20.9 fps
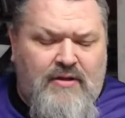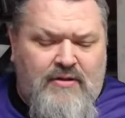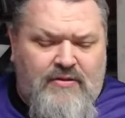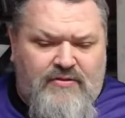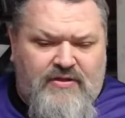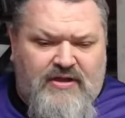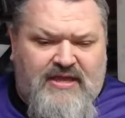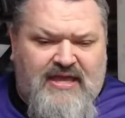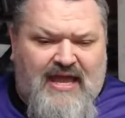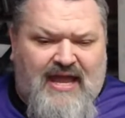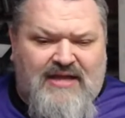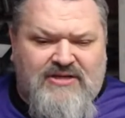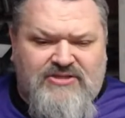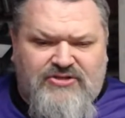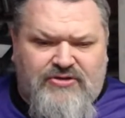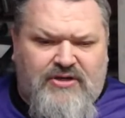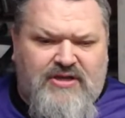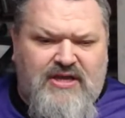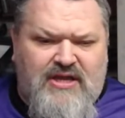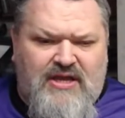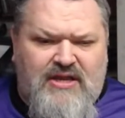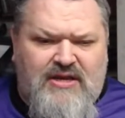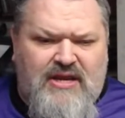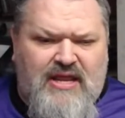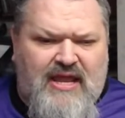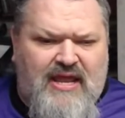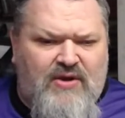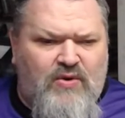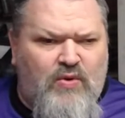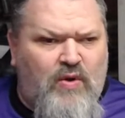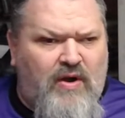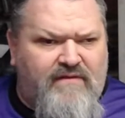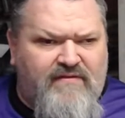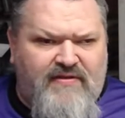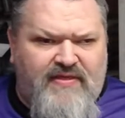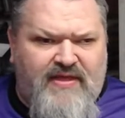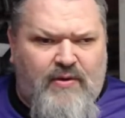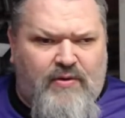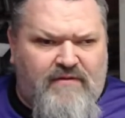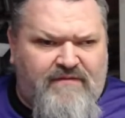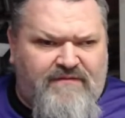the Kazurkin and whoever they were